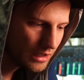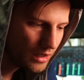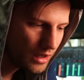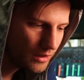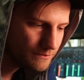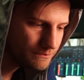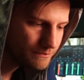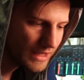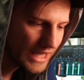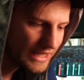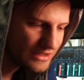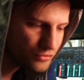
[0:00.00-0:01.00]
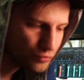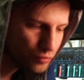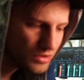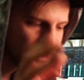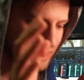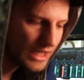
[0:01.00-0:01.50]
and it's
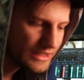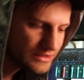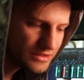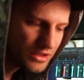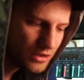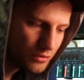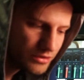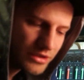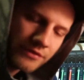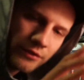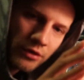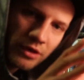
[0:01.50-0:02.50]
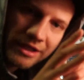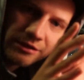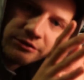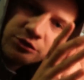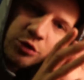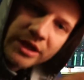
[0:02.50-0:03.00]
really nice to use for like
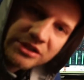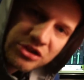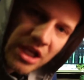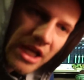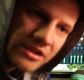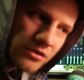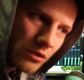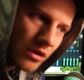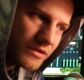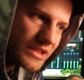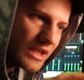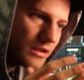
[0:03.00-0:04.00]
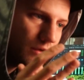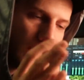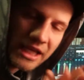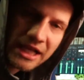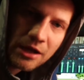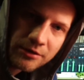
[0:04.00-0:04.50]
those quick shots, or say you're
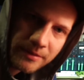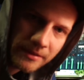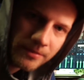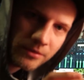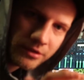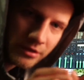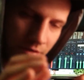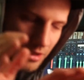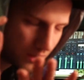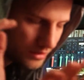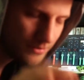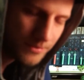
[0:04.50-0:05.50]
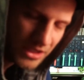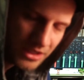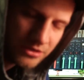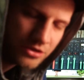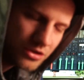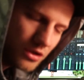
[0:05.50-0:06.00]
hanging out with people, you're down at the
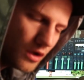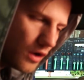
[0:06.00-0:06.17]
beach